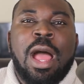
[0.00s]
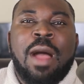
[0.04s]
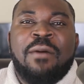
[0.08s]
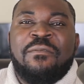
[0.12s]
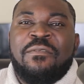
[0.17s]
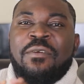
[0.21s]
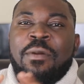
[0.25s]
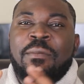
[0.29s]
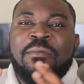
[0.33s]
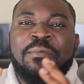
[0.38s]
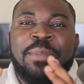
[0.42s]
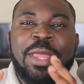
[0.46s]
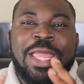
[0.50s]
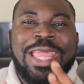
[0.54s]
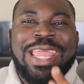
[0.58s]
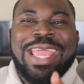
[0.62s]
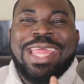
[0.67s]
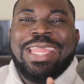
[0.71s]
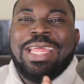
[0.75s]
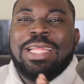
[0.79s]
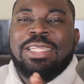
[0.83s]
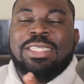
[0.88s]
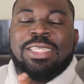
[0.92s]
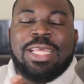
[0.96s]
from
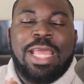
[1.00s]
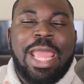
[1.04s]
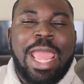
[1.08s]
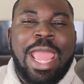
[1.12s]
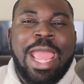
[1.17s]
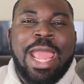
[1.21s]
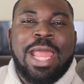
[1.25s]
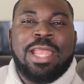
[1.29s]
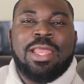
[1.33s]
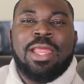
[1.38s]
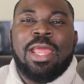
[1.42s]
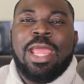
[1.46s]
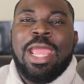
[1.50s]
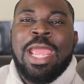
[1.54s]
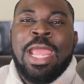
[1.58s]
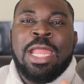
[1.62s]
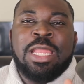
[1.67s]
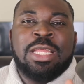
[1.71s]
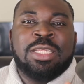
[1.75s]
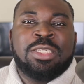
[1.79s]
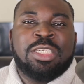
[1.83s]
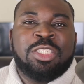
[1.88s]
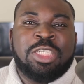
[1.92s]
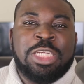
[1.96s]
beginning to end
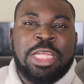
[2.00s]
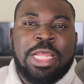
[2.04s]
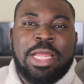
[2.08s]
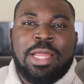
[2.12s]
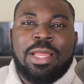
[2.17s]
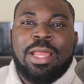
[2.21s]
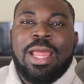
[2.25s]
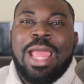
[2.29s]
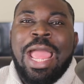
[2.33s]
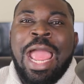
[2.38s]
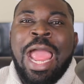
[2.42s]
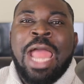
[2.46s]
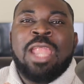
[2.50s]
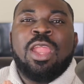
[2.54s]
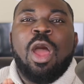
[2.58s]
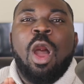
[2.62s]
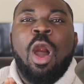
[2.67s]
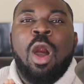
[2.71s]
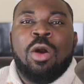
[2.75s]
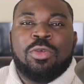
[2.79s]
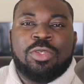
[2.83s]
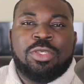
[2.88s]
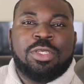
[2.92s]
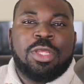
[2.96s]
in a sheet. And
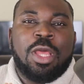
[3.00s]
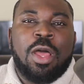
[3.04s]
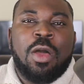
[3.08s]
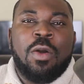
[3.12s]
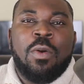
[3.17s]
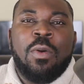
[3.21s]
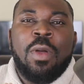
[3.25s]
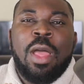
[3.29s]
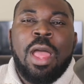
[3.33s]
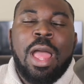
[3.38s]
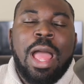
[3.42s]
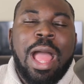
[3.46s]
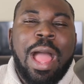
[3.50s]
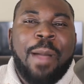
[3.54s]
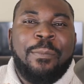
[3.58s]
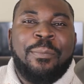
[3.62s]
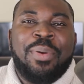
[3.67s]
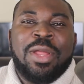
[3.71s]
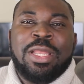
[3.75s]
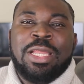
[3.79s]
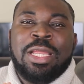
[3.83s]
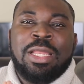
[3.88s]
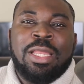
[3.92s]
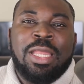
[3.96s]
also, I
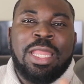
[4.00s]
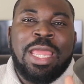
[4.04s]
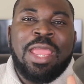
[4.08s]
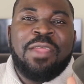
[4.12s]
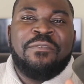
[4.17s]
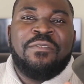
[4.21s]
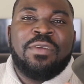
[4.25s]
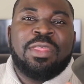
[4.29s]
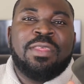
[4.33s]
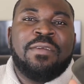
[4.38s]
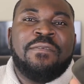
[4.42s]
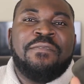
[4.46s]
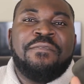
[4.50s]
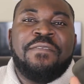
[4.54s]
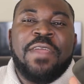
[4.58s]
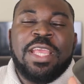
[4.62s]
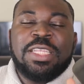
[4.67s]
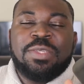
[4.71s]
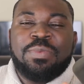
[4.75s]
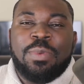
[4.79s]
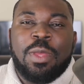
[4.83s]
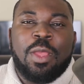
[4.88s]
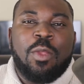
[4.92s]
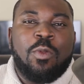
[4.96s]
put a link for the
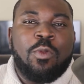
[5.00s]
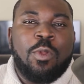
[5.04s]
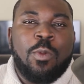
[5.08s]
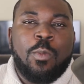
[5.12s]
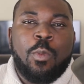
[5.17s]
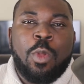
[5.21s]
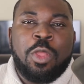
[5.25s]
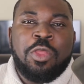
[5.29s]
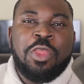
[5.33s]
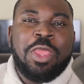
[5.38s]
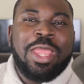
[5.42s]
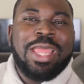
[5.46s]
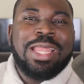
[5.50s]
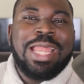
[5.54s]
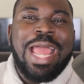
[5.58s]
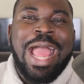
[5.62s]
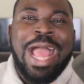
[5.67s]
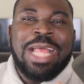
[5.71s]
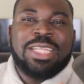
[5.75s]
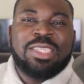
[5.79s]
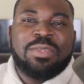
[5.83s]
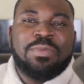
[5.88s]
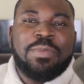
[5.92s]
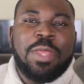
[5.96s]
Facebook group where you can
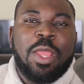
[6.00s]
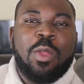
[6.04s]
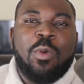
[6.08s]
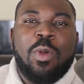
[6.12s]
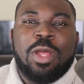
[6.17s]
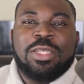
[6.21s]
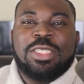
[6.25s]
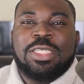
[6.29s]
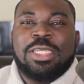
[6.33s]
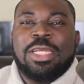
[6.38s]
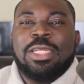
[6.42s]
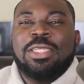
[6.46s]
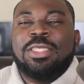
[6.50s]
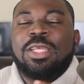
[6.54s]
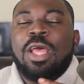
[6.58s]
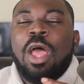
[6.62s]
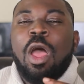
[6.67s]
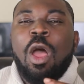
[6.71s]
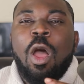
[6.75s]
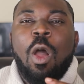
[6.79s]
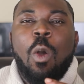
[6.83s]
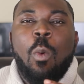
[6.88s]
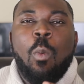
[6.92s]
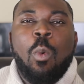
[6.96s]
ask me questions
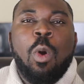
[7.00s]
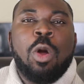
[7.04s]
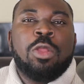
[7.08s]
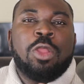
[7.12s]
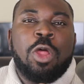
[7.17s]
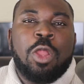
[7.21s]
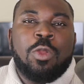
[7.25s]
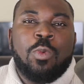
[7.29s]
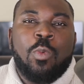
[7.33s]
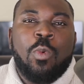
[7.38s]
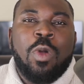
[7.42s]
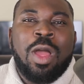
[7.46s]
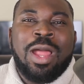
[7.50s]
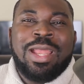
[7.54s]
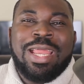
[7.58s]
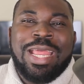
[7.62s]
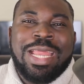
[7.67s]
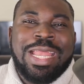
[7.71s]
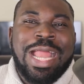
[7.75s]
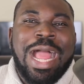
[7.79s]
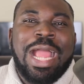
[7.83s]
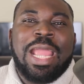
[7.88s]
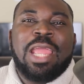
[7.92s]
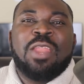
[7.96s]
one-on-one
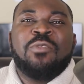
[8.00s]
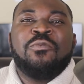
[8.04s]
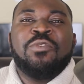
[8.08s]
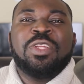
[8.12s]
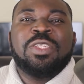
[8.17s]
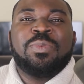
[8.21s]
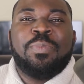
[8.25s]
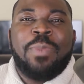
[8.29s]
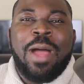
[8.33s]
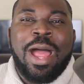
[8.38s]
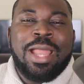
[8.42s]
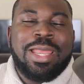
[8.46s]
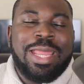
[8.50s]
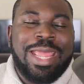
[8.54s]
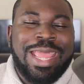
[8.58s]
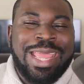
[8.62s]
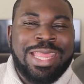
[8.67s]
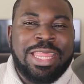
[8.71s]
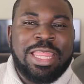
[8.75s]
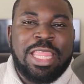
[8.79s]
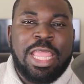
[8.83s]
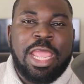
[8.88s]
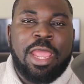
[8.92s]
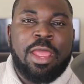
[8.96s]
and I can respond
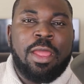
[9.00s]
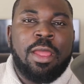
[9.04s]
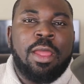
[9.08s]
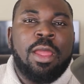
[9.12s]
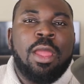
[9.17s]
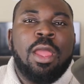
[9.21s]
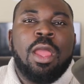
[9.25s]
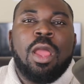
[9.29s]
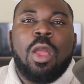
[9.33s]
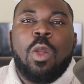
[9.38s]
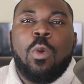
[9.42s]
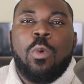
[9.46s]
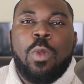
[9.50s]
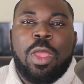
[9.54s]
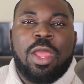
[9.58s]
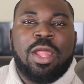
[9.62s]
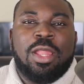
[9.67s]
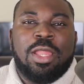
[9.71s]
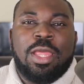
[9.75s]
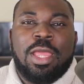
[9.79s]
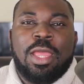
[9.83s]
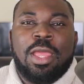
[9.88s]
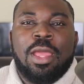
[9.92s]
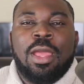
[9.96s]
in there
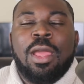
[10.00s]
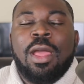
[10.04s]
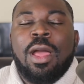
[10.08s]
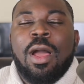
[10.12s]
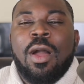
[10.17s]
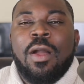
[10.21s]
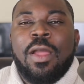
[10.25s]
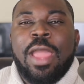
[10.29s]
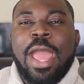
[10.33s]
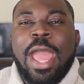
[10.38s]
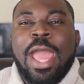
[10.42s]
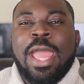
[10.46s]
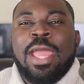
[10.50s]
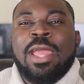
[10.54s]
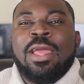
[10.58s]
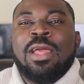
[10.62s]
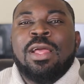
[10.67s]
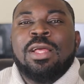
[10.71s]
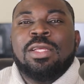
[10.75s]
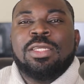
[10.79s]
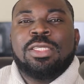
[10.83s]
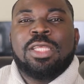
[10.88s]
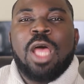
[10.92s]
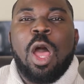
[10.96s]
quickly. Okay,
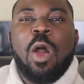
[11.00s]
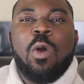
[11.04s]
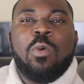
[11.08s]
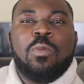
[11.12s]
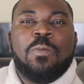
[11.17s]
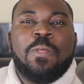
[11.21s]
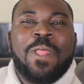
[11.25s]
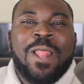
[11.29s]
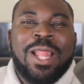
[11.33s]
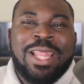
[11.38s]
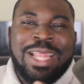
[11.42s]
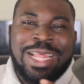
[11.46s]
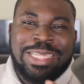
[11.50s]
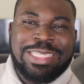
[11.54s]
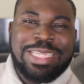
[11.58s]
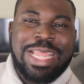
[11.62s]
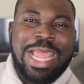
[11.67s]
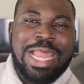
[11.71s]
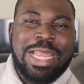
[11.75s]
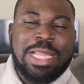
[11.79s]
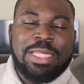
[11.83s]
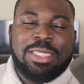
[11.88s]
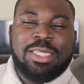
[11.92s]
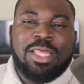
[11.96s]
so let's
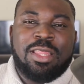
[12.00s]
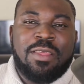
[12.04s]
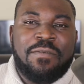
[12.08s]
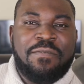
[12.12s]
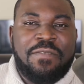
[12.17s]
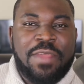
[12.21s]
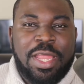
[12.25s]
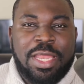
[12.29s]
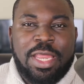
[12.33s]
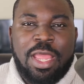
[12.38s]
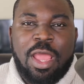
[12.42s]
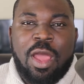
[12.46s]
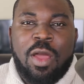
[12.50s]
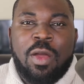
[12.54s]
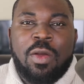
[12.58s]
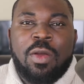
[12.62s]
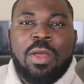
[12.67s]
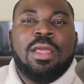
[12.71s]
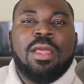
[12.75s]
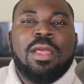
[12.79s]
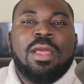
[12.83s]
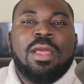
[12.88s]
get into the video.